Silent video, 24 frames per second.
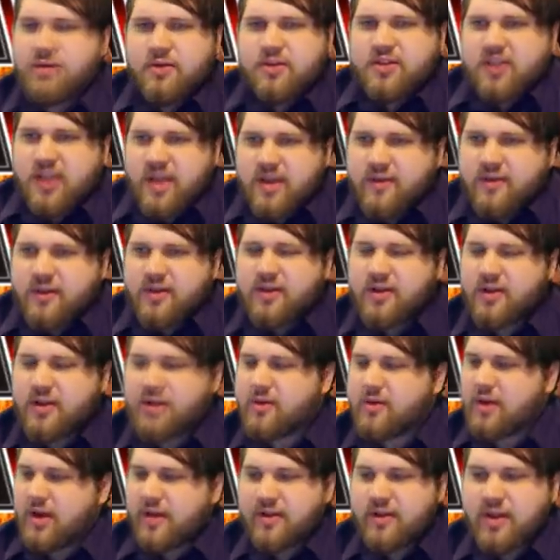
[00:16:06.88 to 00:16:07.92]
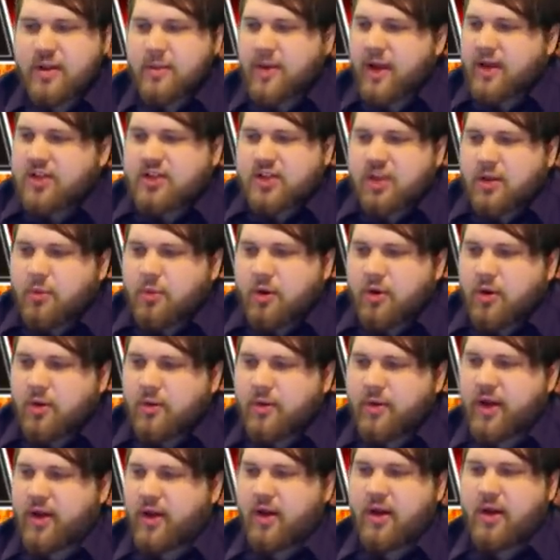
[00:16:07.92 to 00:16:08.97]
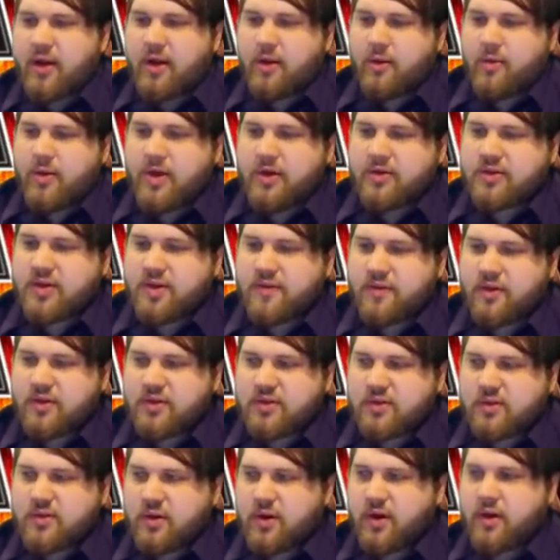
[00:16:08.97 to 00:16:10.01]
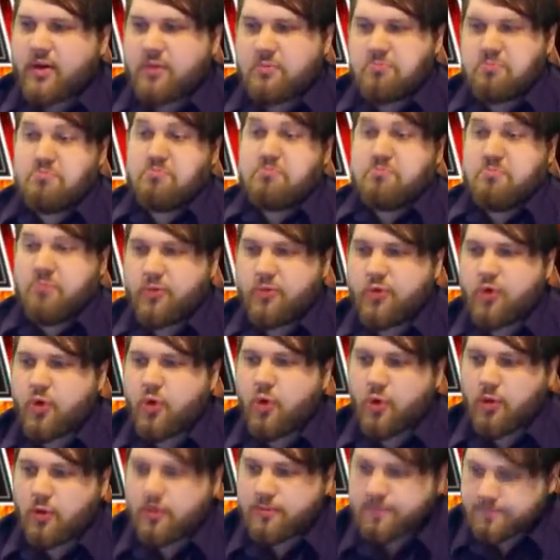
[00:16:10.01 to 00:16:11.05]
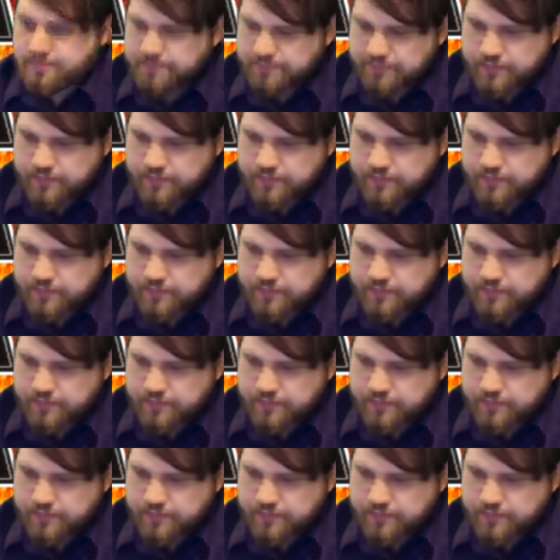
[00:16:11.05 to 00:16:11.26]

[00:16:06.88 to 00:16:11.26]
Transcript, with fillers: You just you can evenly match their board away. Oh, wow, Zephyrus. Alright, cool.